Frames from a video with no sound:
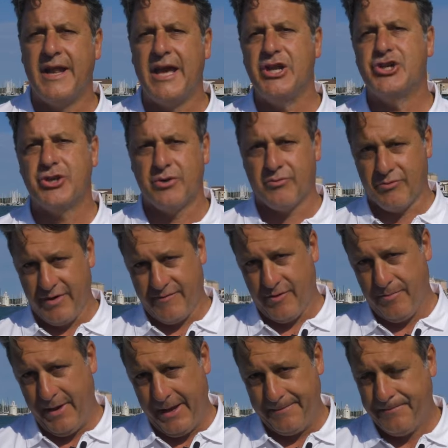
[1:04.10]
ancient
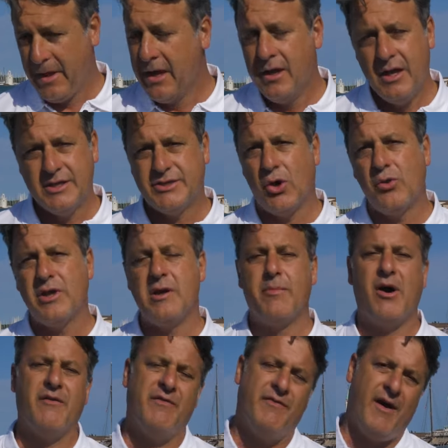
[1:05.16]
riverbed. It's only
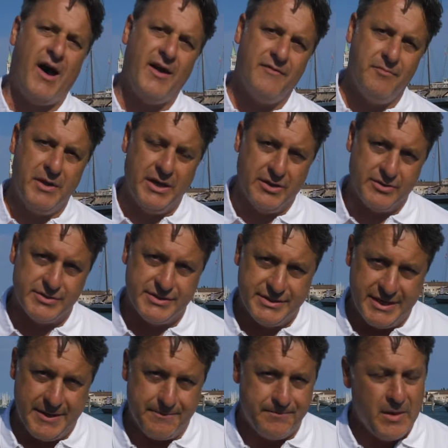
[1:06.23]
about five meters
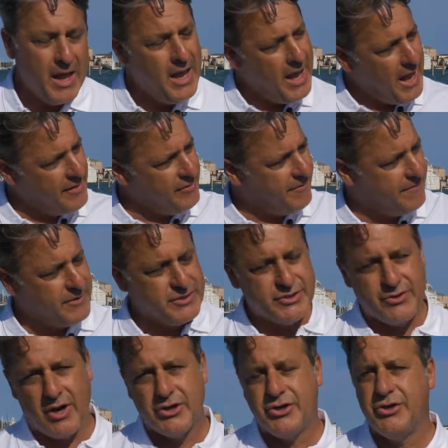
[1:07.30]
deep, and the first
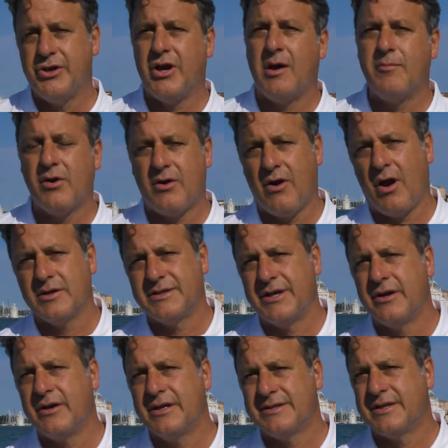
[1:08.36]
structure you come across
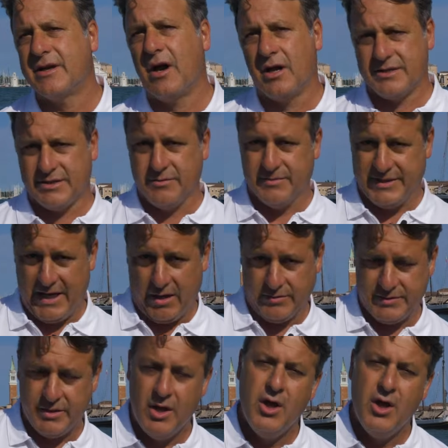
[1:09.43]
here is the Customs House,